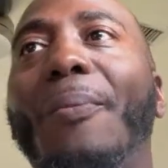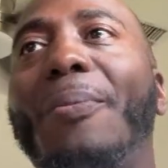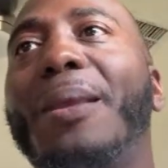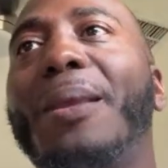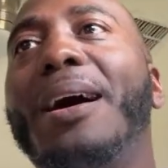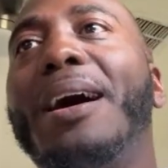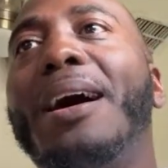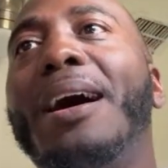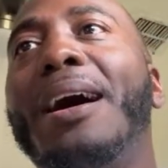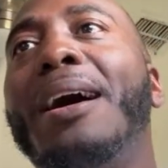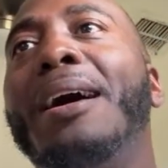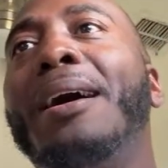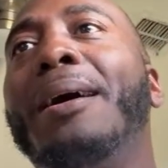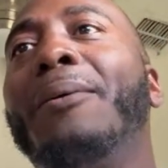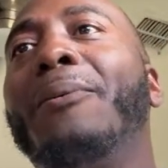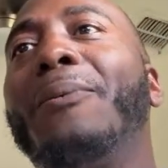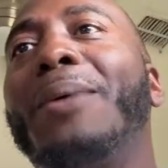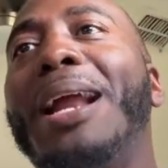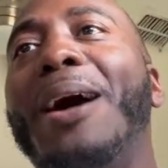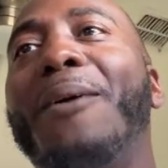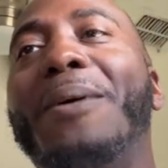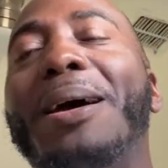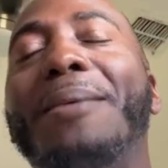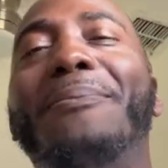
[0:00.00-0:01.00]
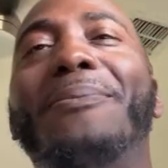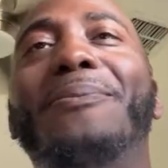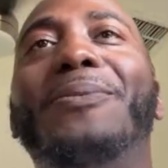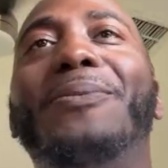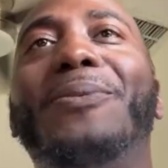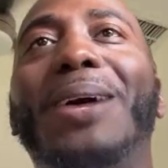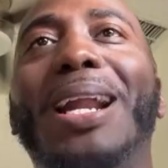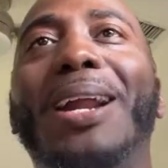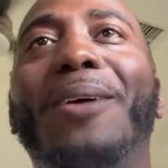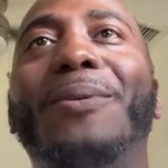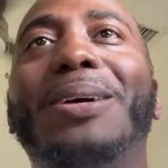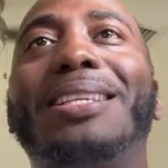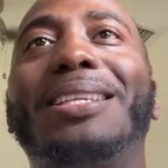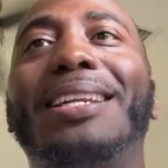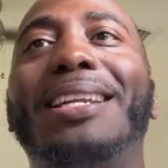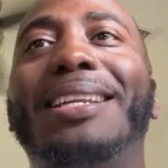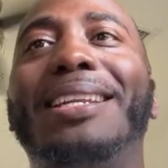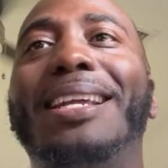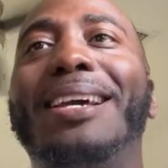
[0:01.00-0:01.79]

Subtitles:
when I went to the